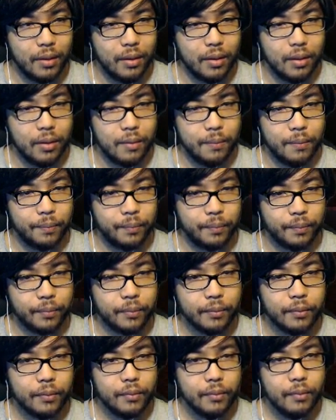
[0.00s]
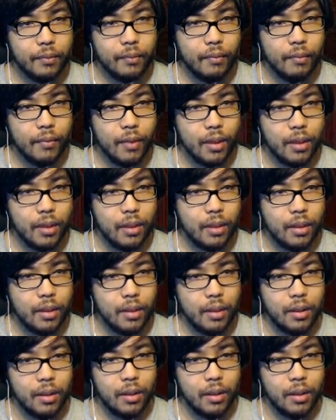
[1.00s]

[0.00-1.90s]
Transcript: [no speech]